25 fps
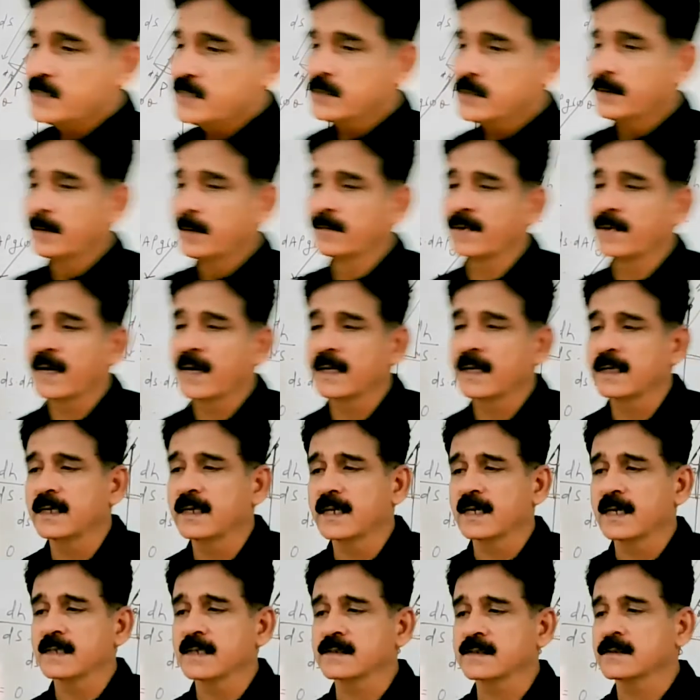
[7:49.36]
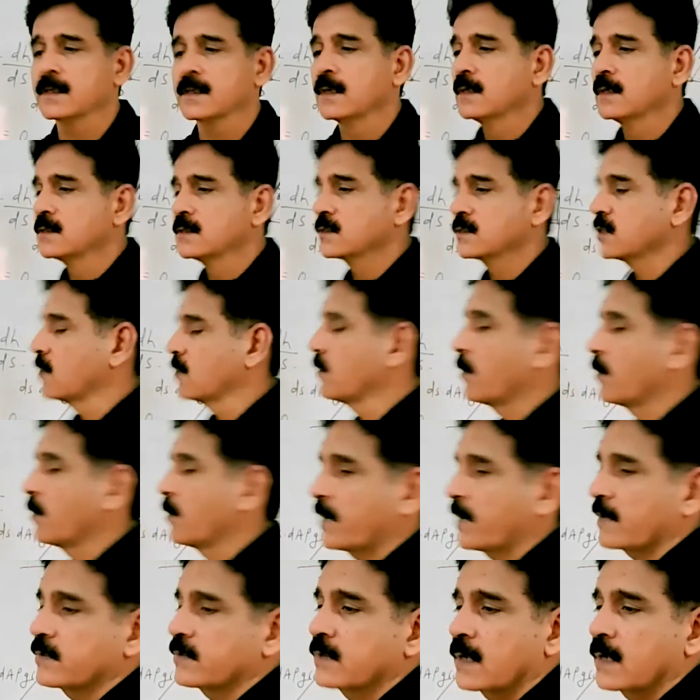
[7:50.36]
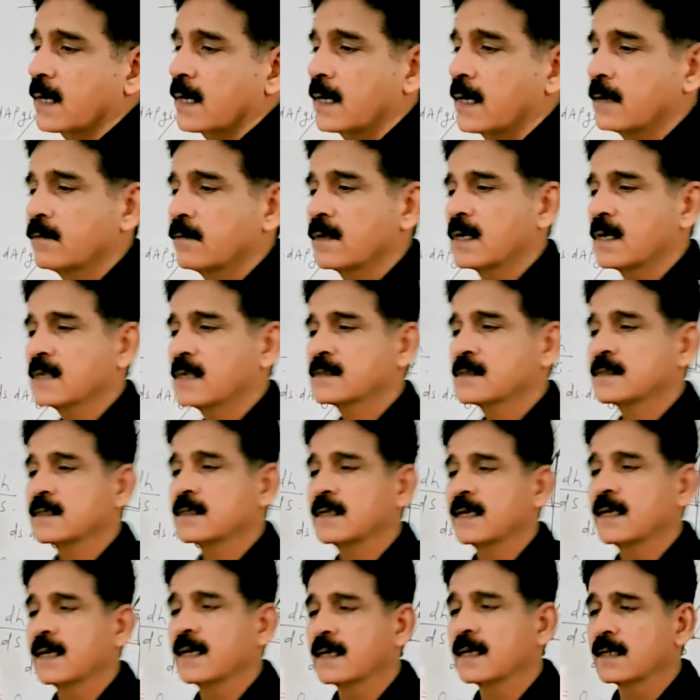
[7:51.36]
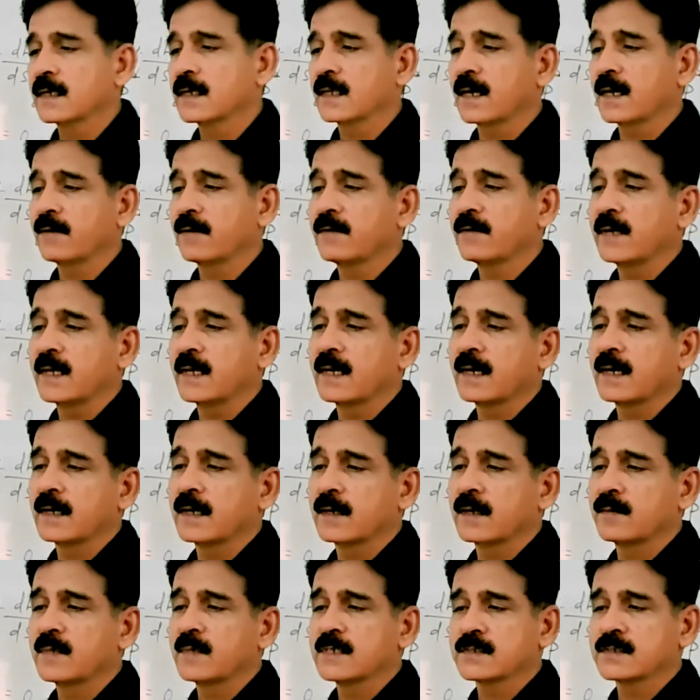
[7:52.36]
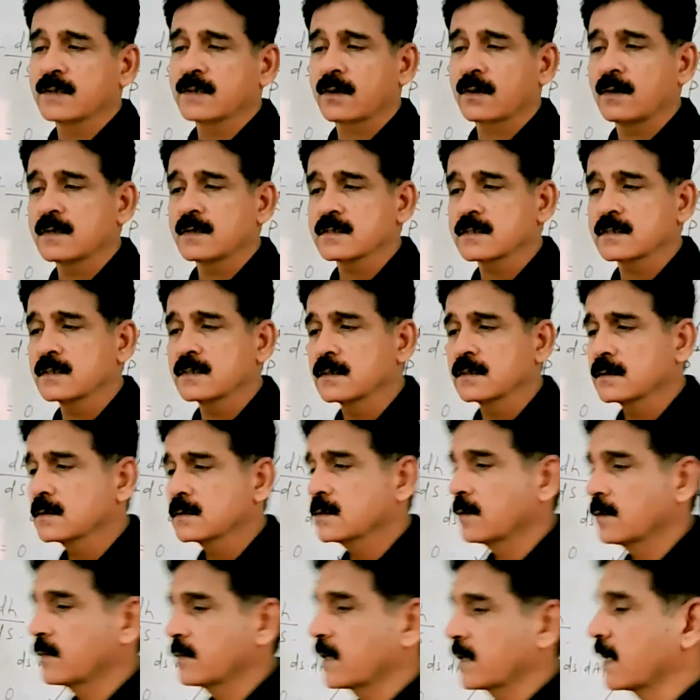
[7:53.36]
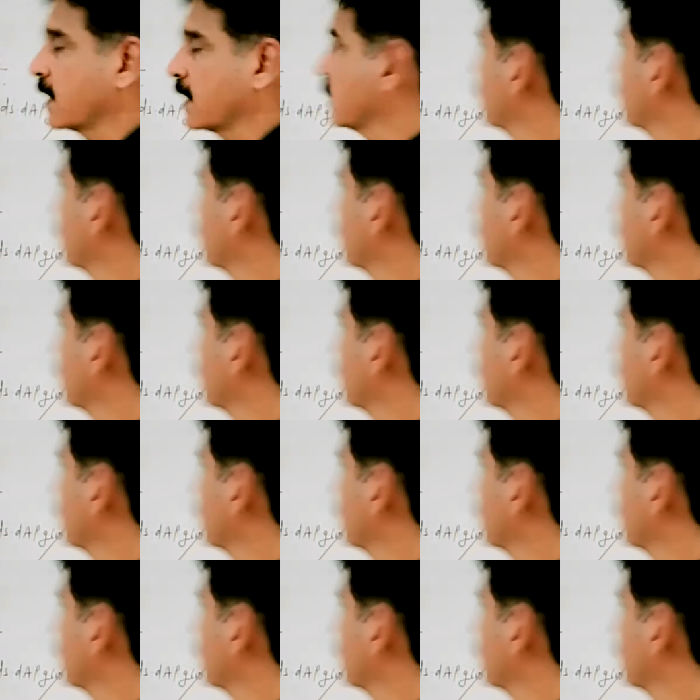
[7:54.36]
you will find it as sum of pressure head, velocity head, and gravity head remains a constant, something like